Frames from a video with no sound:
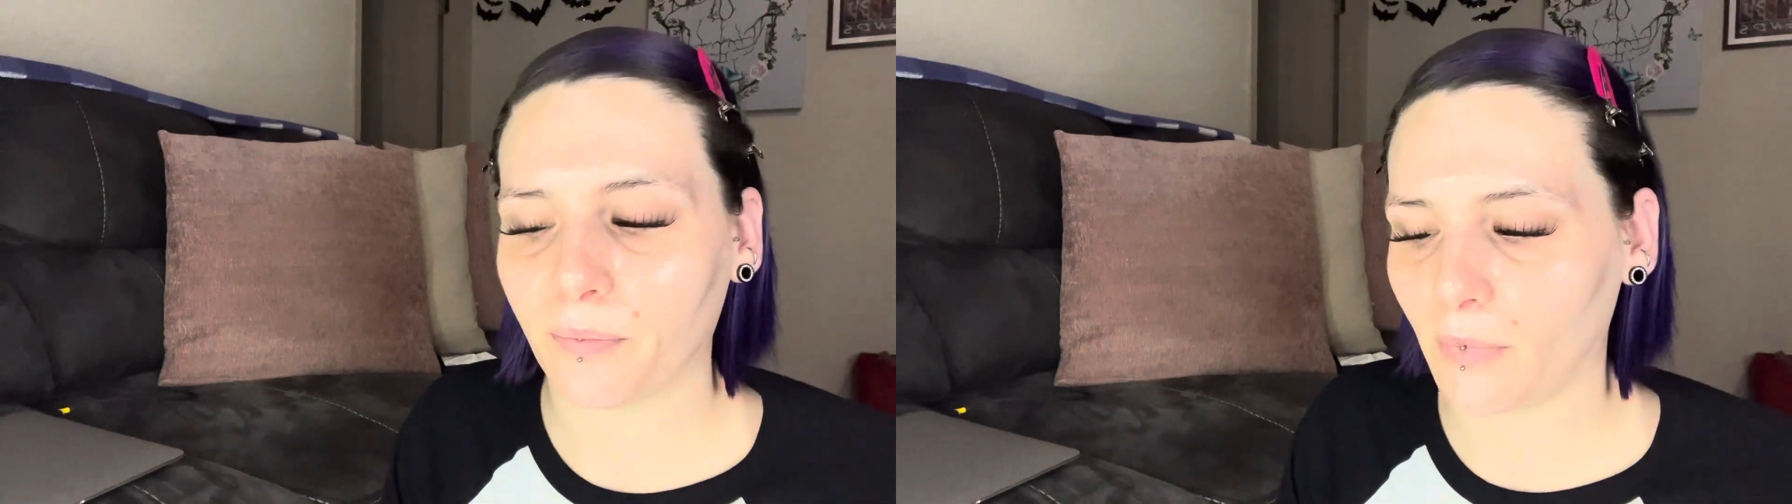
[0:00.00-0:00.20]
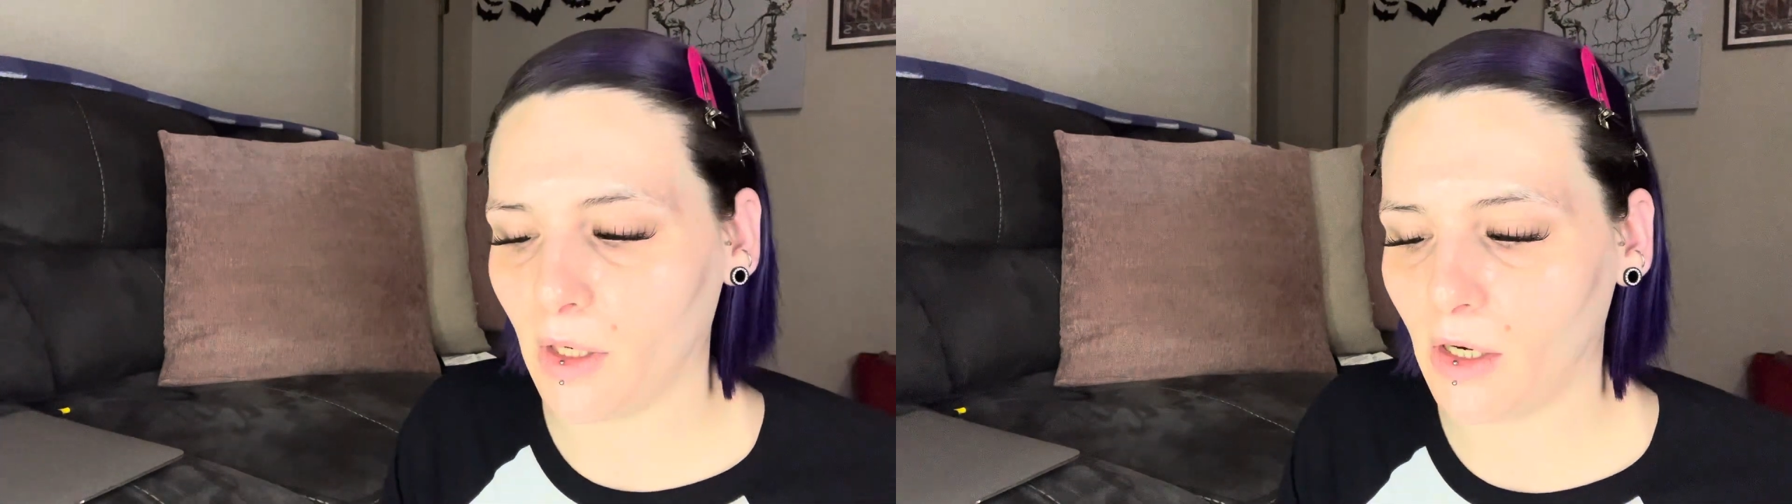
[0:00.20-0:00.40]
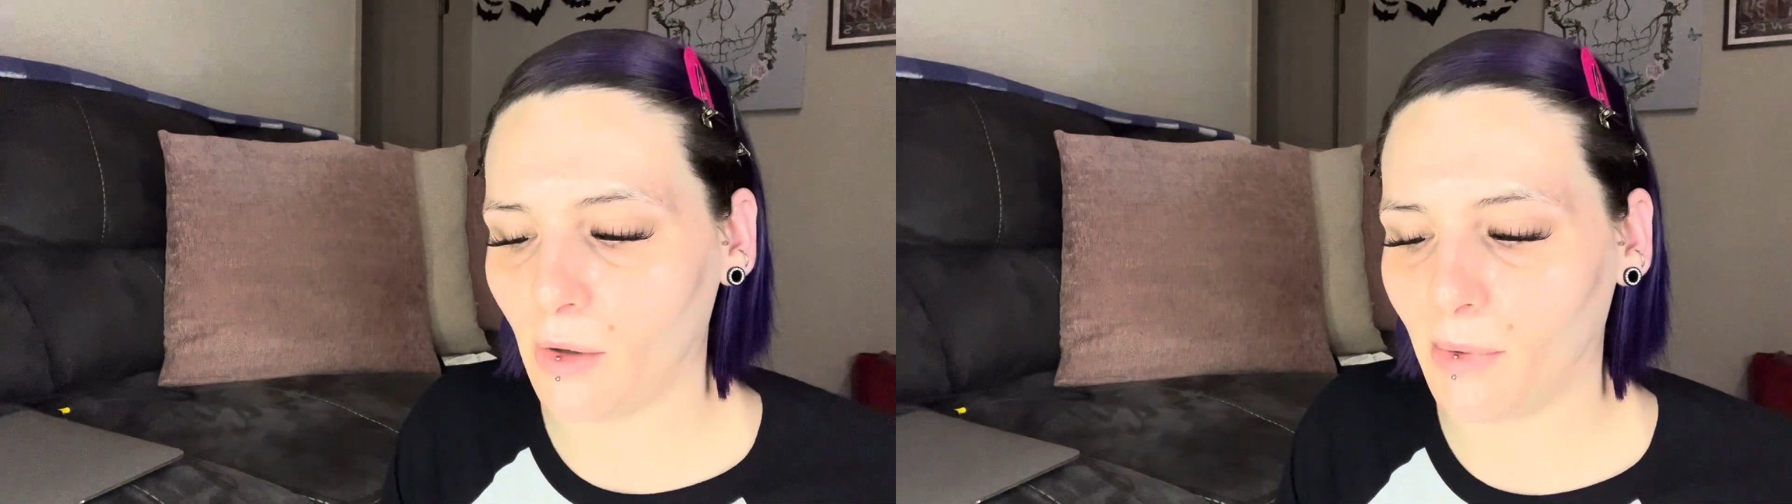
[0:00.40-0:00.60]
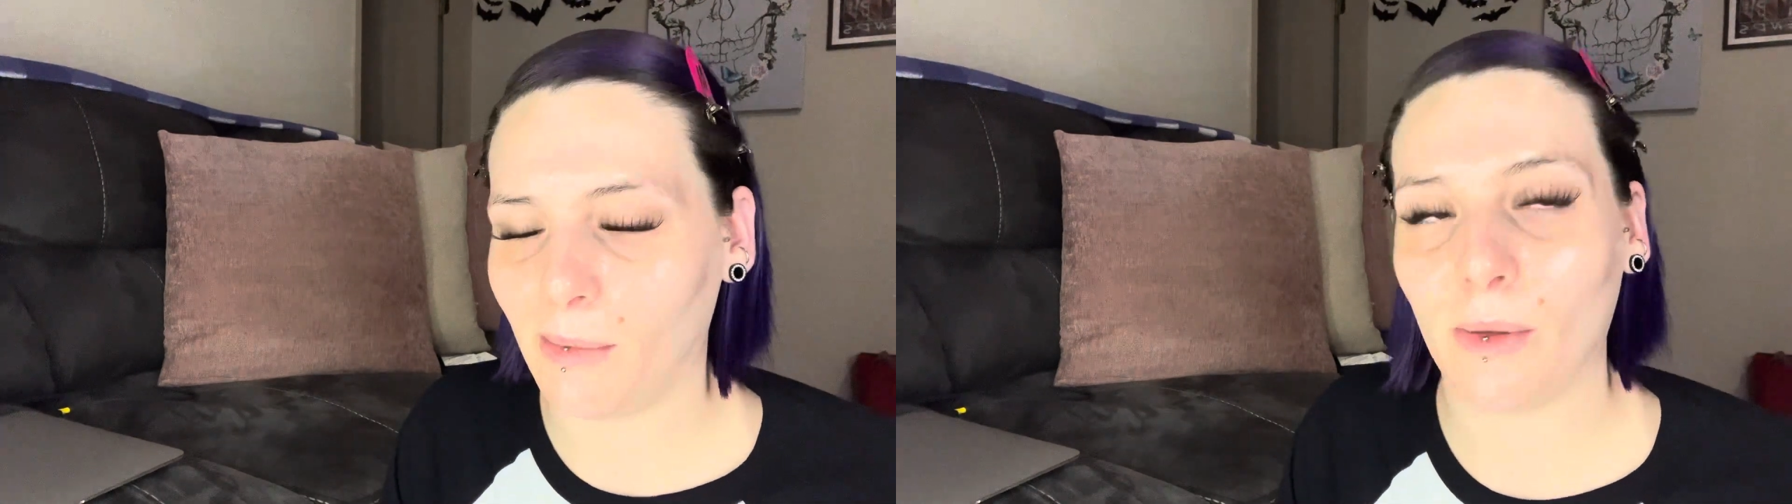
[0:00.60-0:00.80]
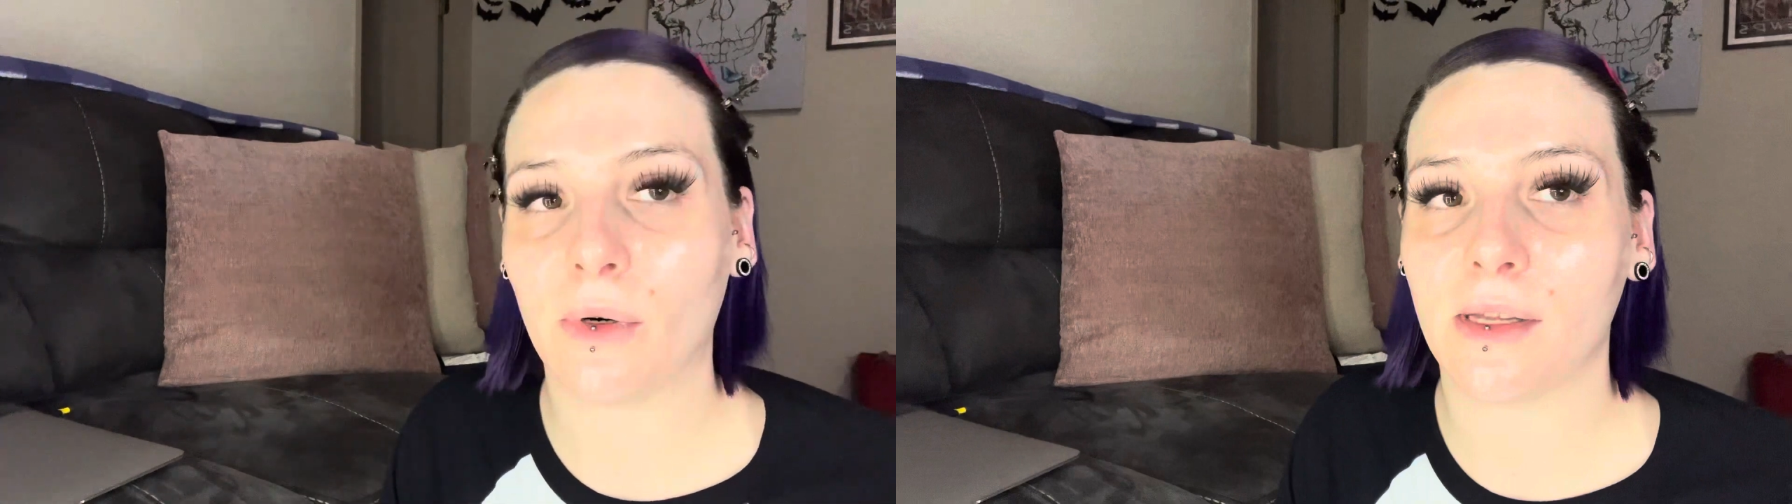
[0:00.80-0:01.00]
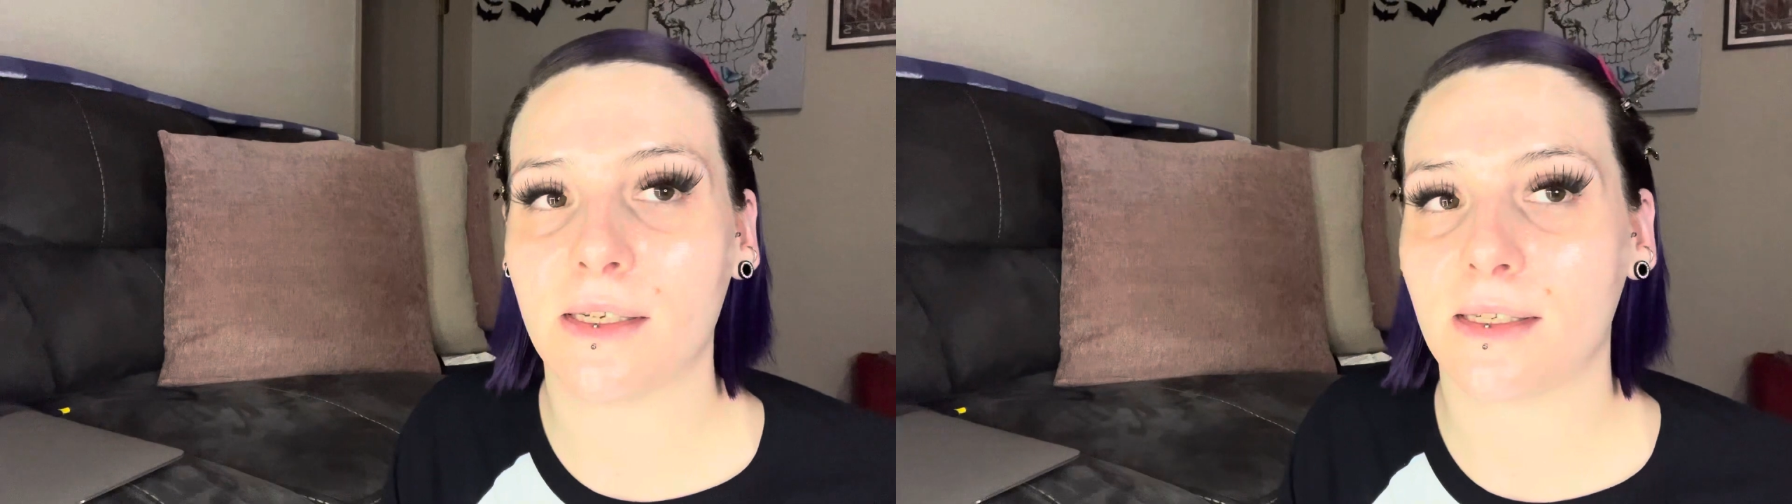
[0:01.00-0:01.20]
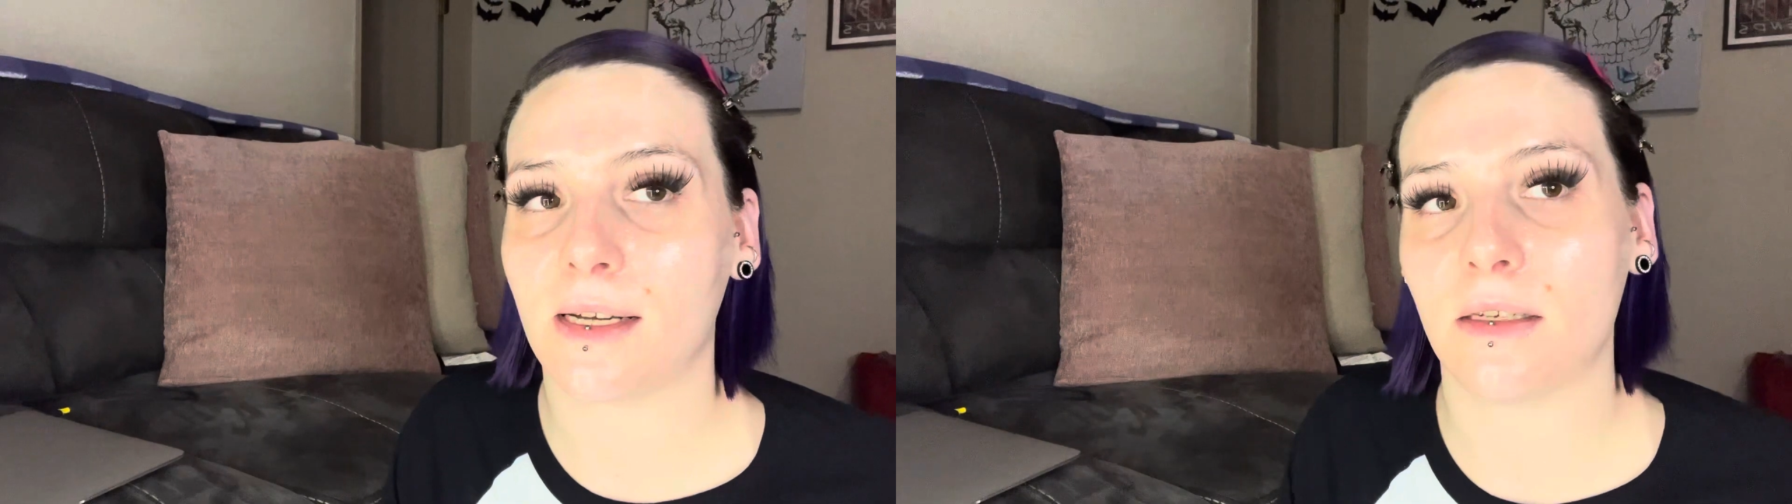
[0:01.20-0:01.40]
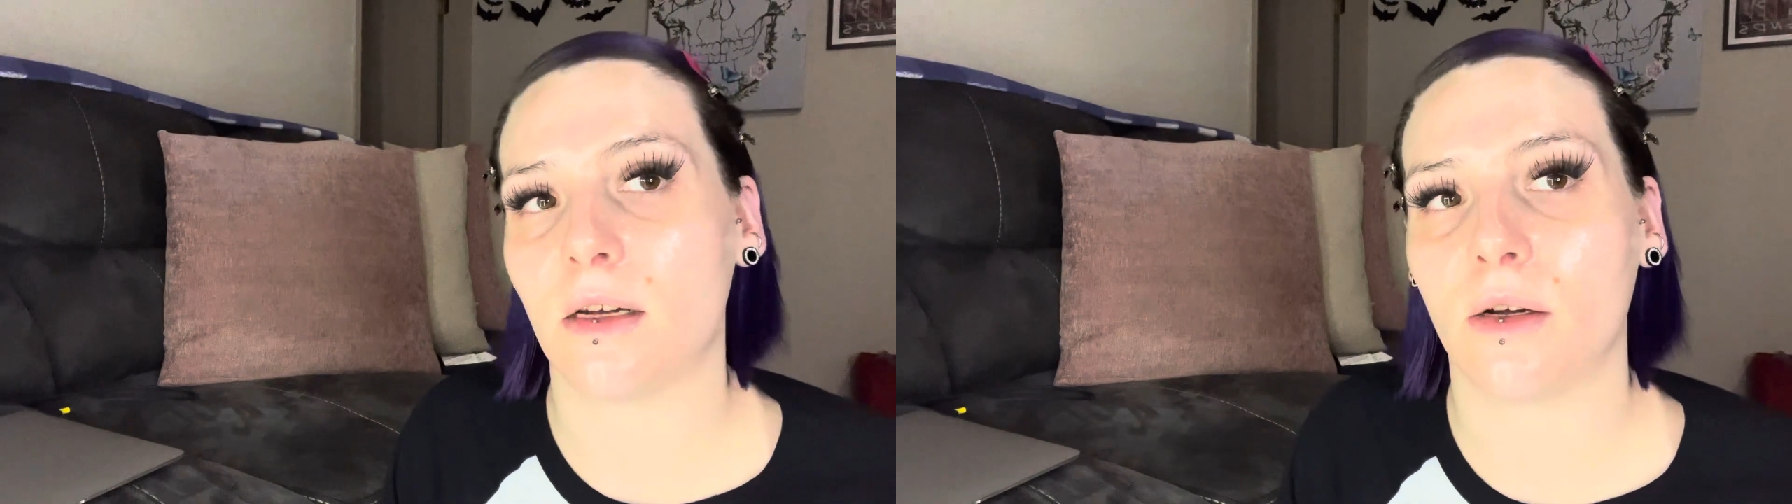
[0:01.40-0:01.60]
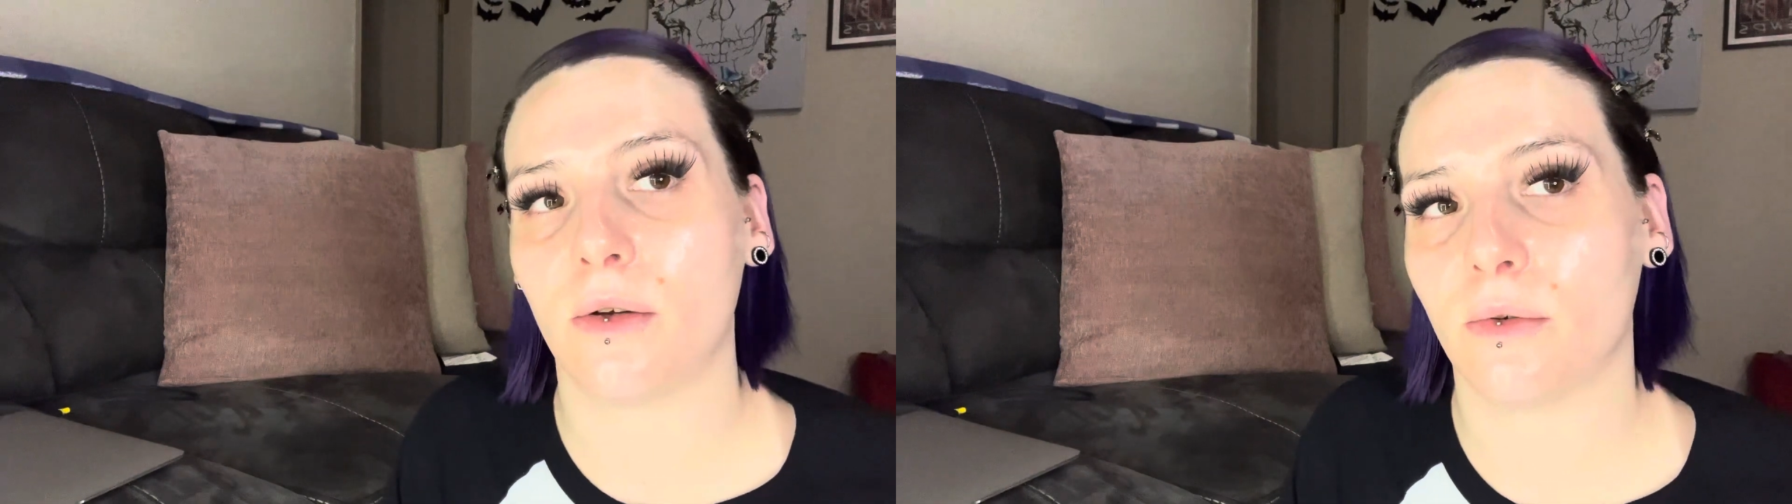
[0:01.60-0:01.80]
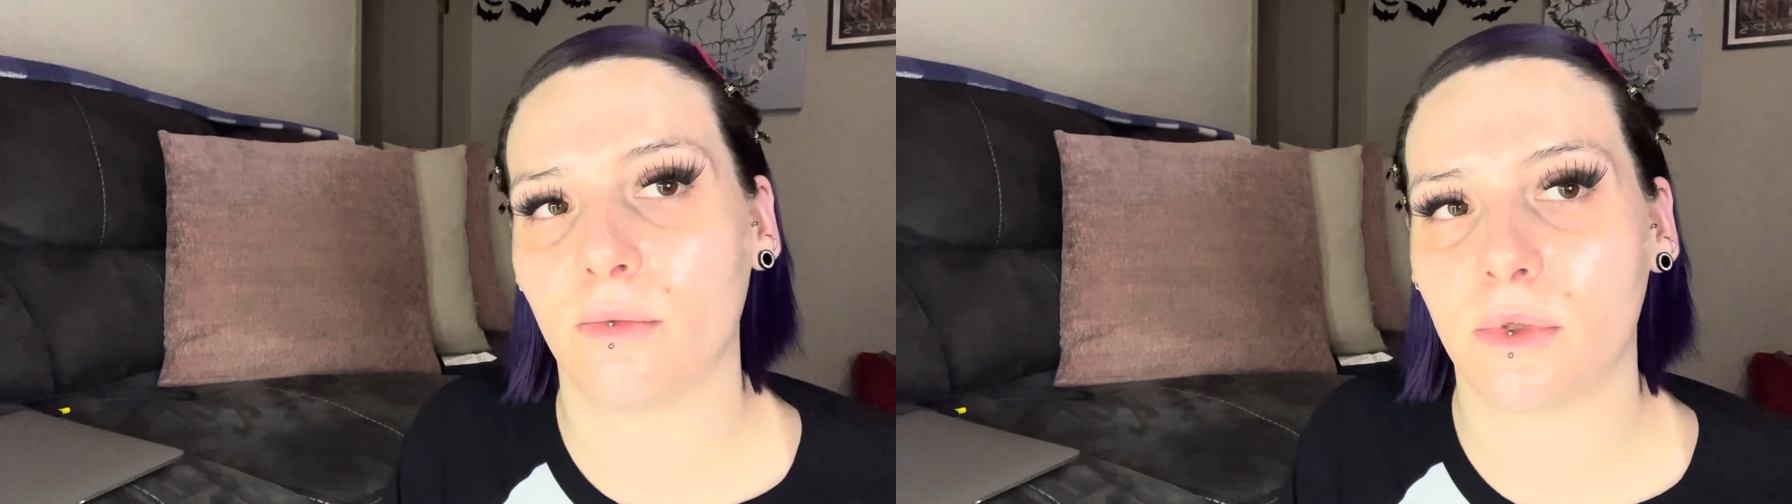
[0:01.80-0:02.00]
you know, maybe one of these days I'll go